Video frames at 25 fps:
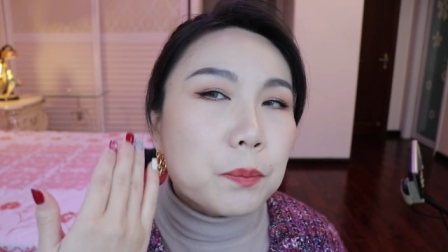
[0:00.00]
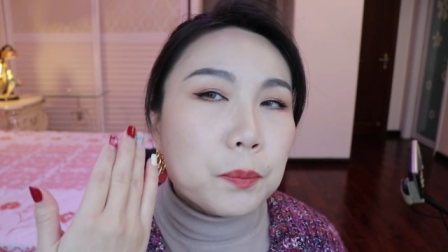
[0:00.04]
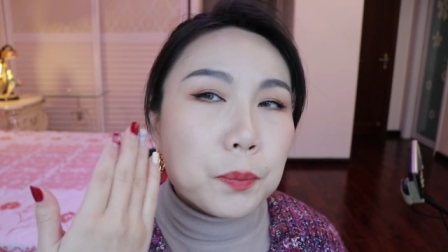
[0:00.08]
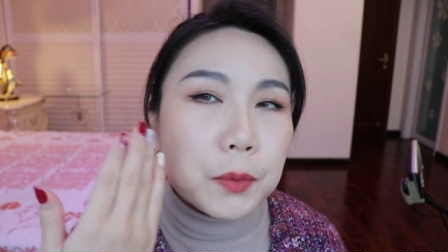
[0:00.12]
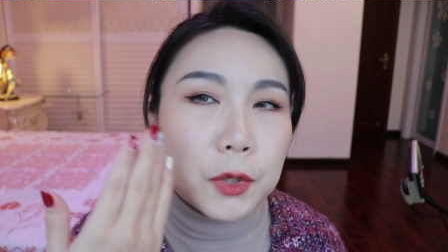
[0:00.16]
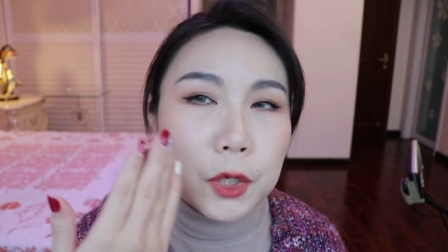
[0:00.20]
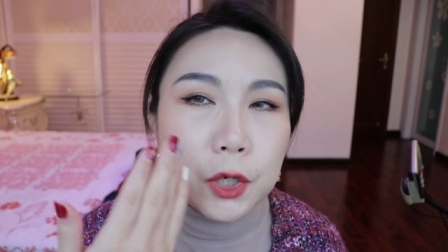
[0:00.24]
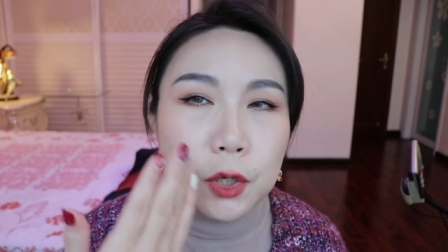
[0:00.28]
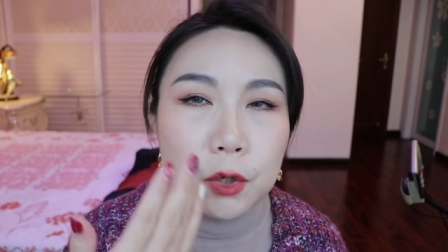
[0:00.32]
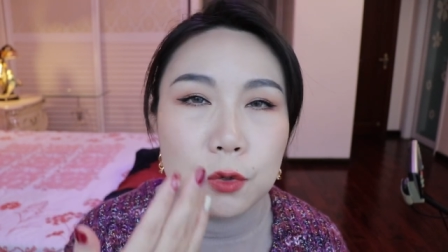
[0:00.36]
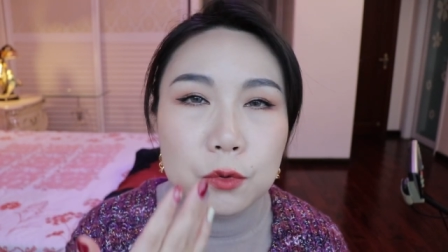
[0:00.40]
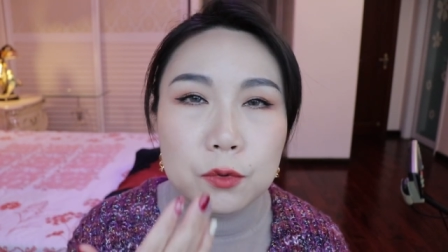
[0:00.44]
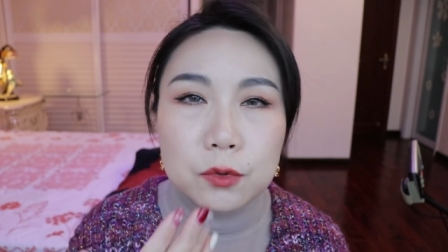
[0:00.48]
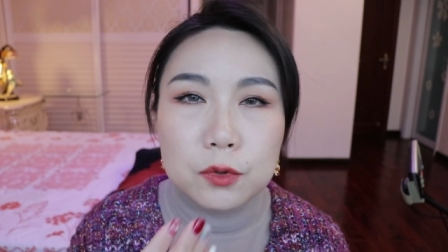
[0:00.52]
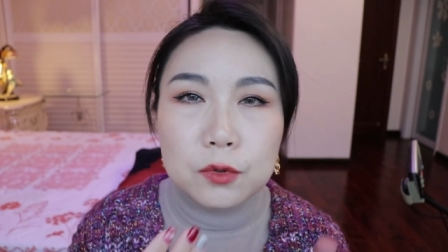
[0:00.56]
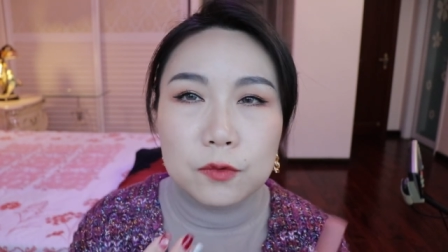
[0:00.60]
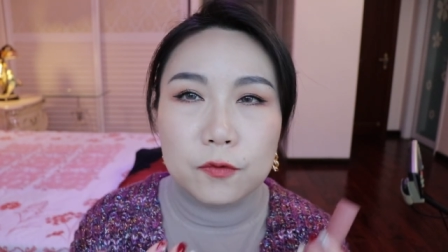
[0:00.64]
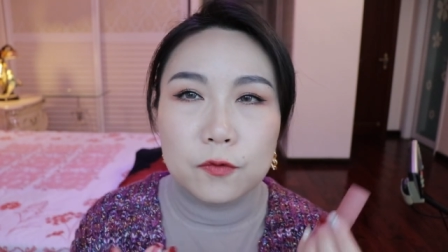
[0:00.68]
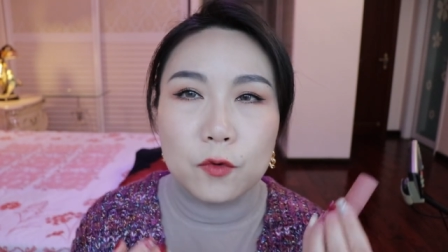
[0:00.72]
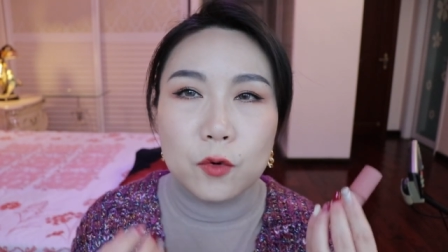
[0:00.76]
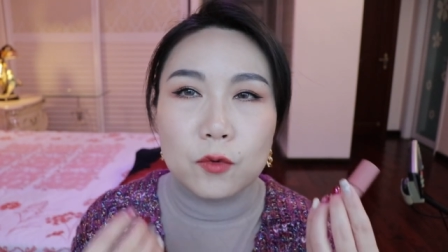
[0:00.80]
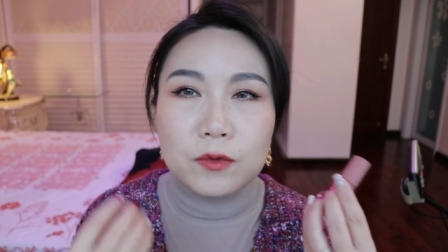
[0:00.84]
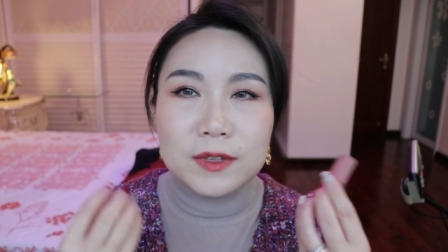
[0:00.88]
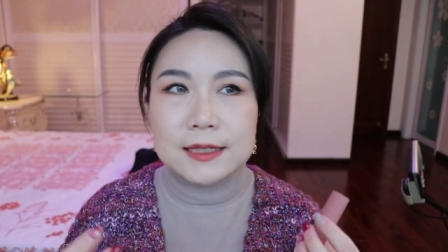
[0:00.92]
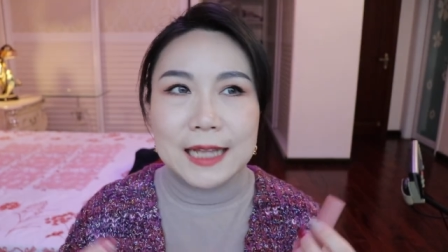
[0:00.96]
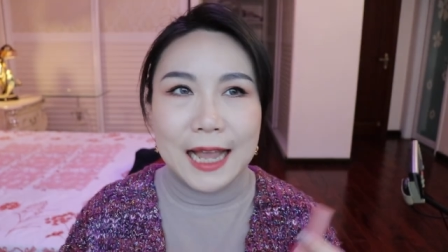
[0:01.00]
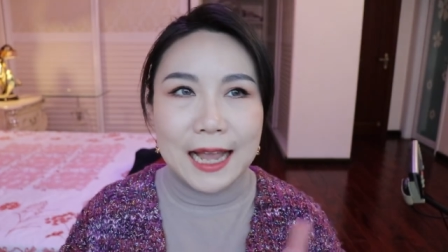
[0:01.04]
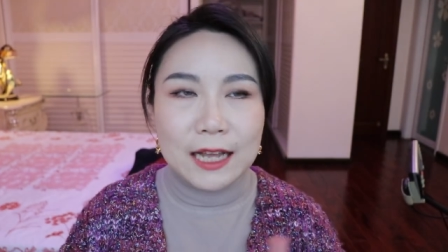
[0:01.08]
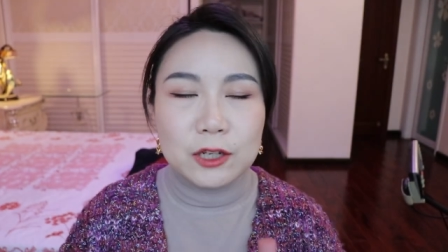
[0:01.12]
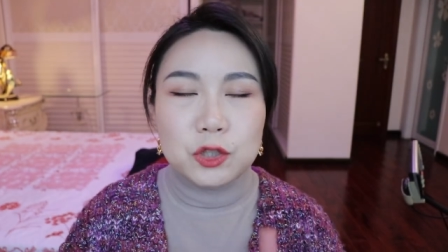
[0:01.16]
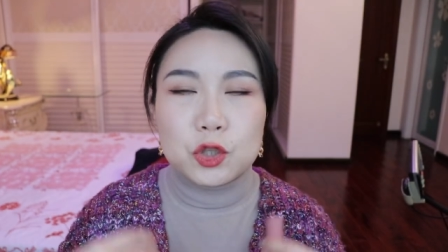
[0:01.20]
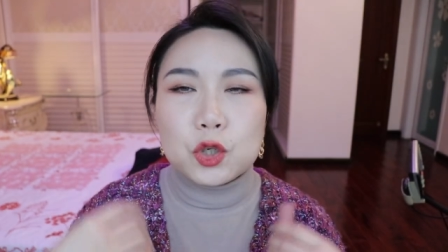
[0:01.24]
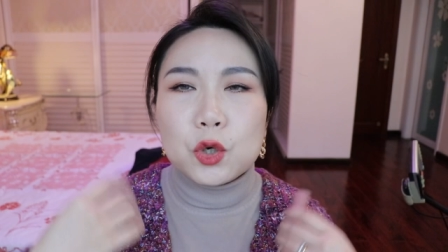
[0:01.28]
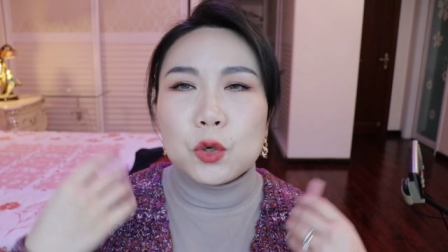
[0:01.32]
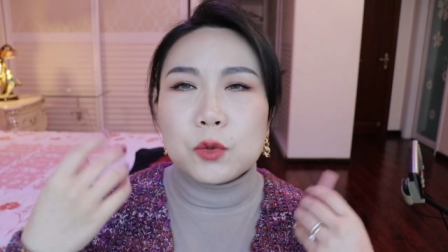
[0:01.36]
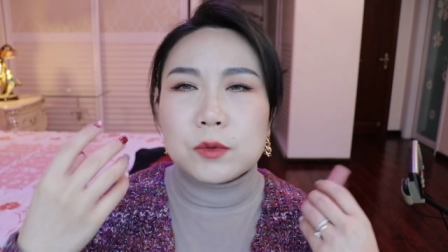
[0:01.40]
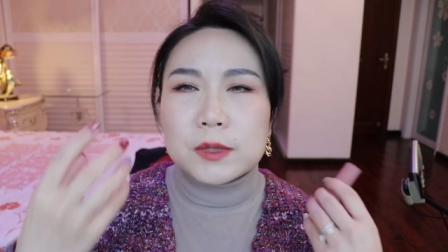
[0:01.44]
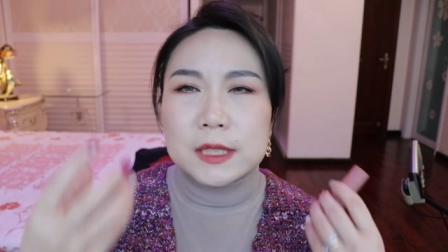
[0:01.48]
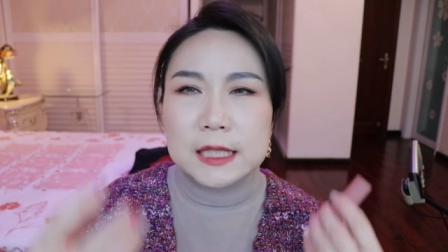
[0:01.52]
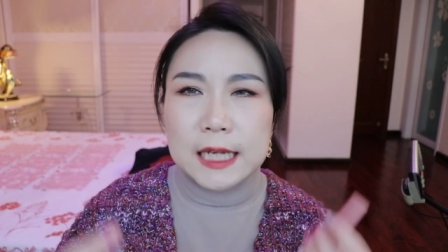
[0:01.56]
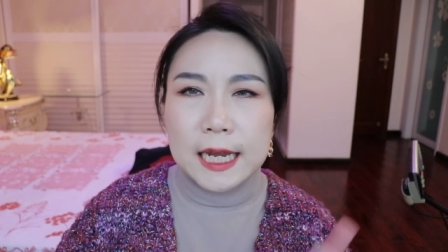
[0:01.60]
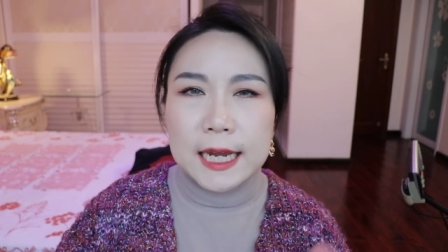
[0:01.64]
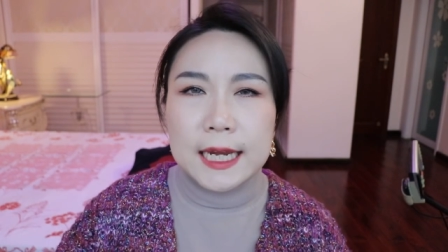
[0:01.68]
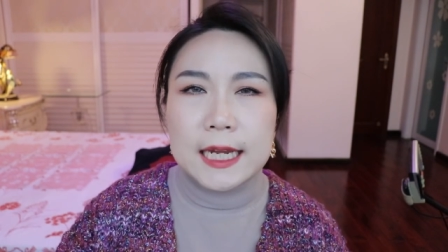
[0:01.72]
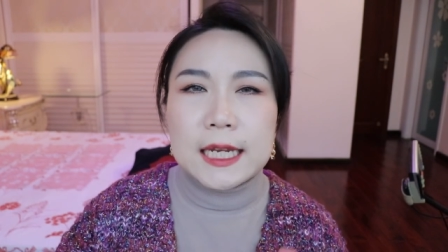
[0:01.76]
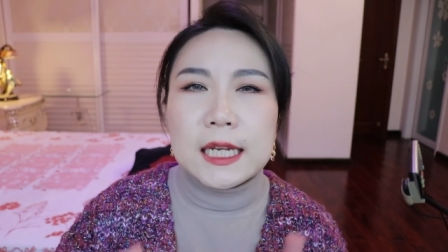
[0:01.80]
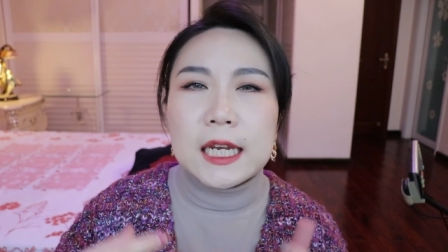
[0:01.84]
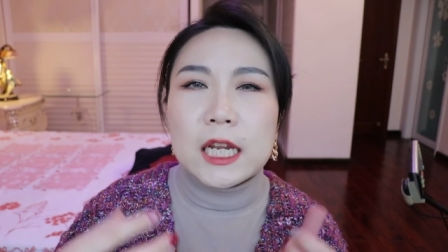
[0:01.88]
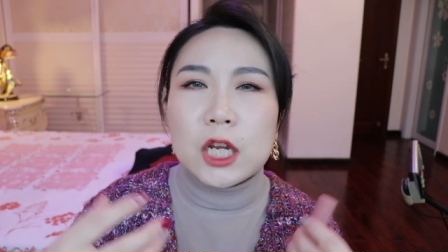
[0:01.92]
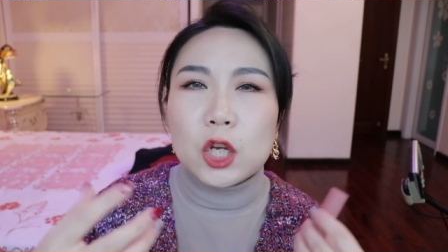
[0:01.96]
beautiful natural
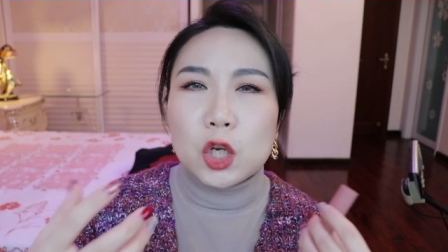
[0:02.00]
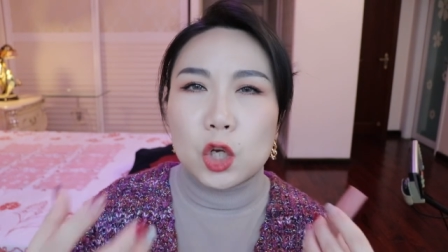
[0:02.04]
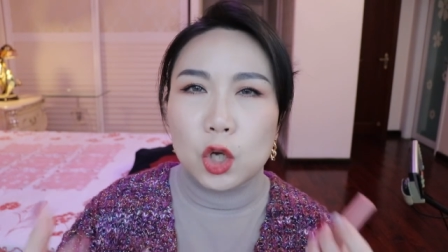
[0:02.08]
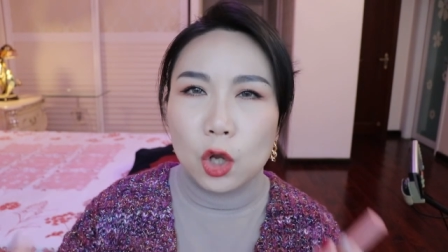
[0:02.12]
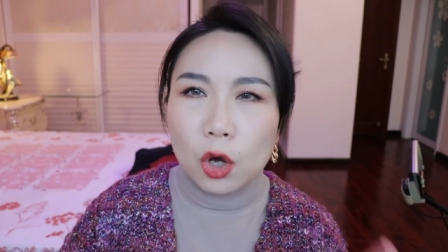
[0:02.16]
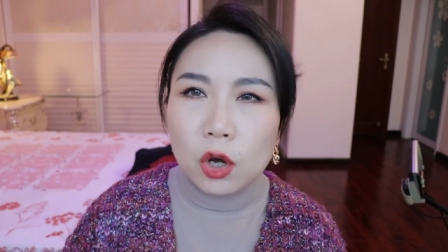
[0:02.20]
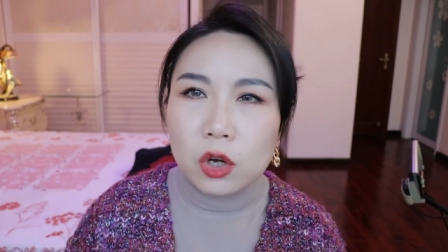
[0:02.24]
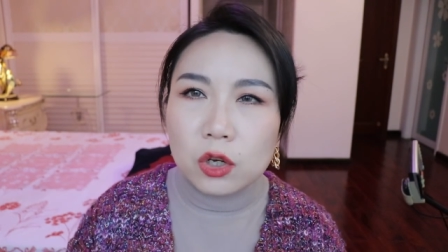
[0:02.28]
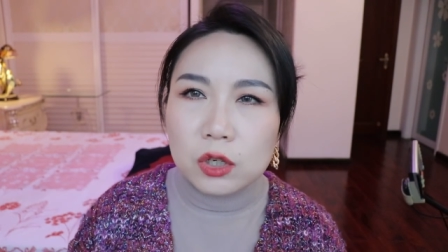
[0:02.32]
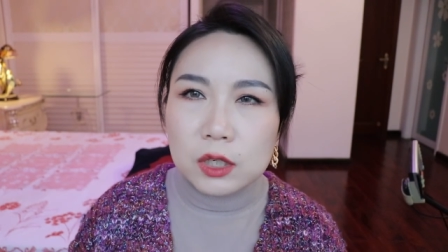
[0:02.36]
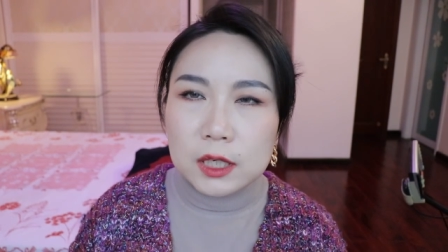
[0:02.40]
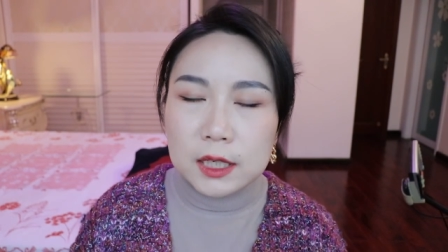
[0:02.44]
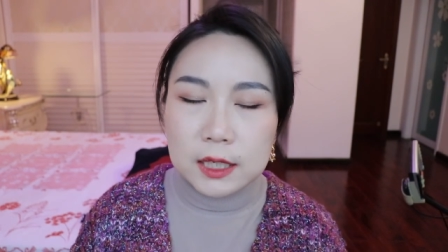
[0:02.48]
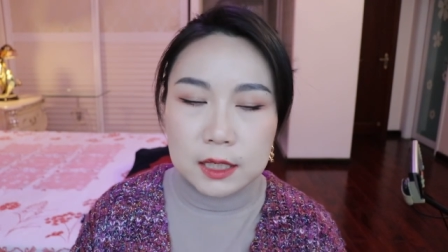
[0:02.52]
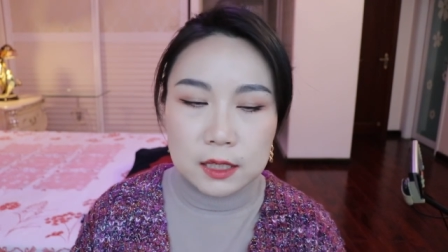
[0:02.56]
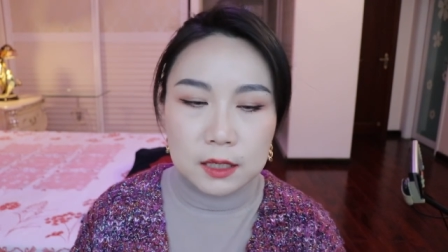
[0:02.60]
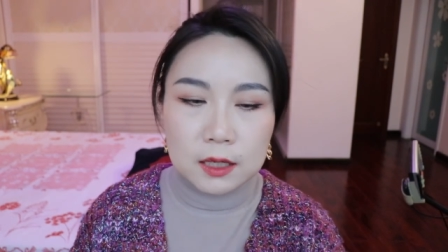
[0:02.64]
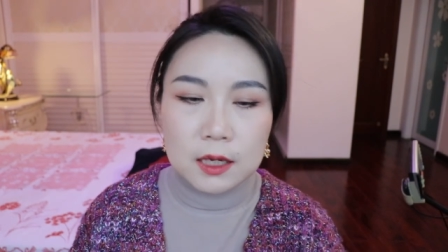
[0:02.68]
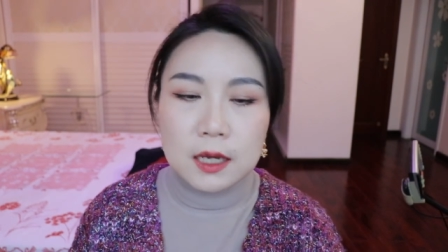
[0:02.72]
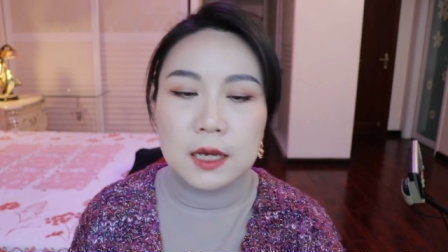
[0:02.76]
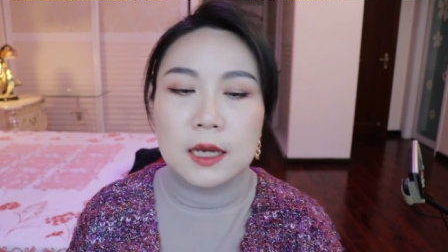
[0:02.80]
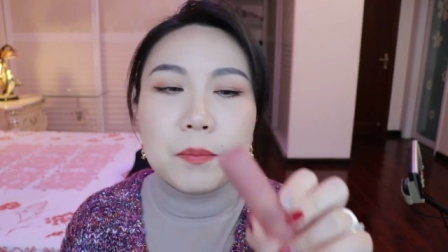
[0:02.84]
daily look.